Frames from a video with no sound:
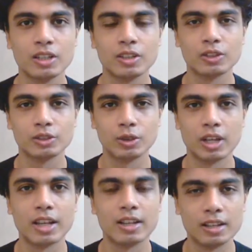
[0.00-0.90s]
So,
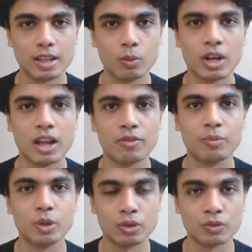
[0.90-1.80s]
and they would have
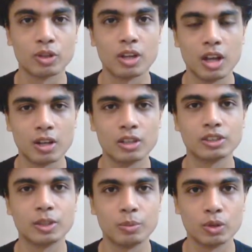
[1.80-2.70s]
beautiful colors
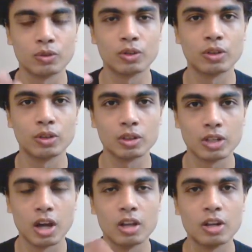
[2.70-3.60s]
and beautiful
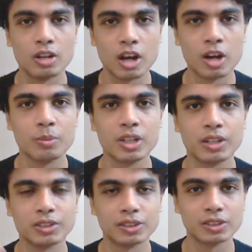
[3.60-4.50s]
colored
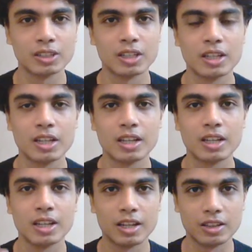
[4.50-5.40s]
harmonies
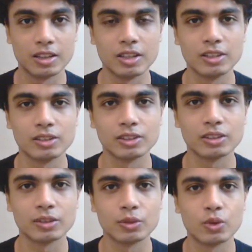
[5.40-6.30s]
in
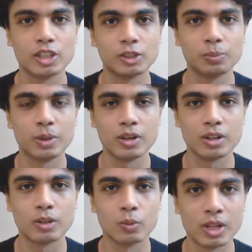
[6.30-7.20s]
these transparent
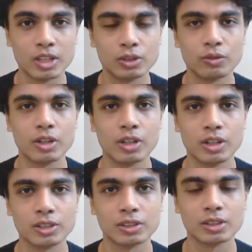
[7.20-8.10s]
wings of
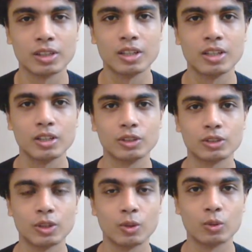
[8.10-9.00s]
hers.
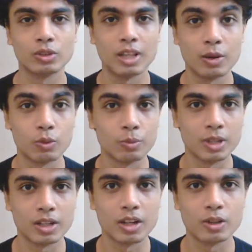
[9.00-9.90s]
So that would be
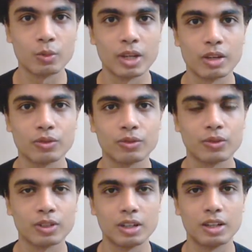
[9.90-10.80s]
another way of
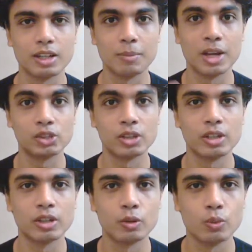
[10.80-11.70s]
imagining
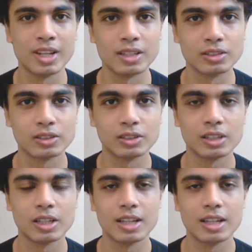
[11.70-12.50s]
her wings.